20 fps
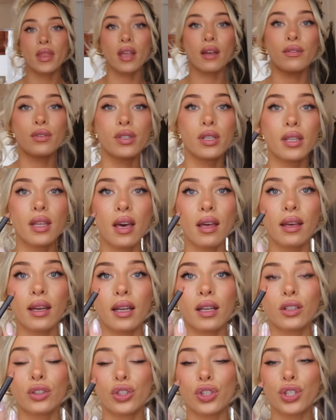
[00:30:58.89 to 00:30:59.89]
you seen that
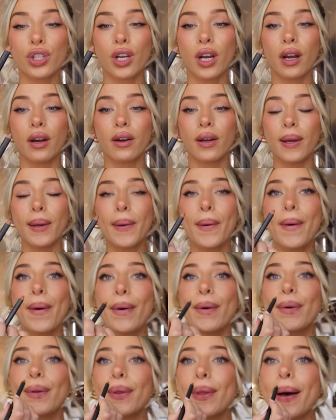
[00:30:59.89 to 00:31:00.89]
like cherry
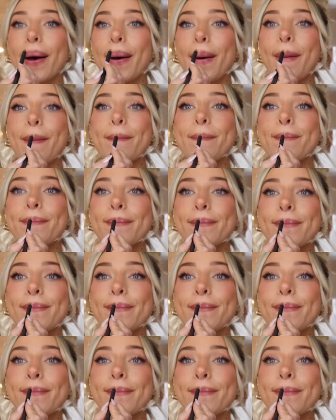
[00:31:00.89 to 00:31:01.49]
cola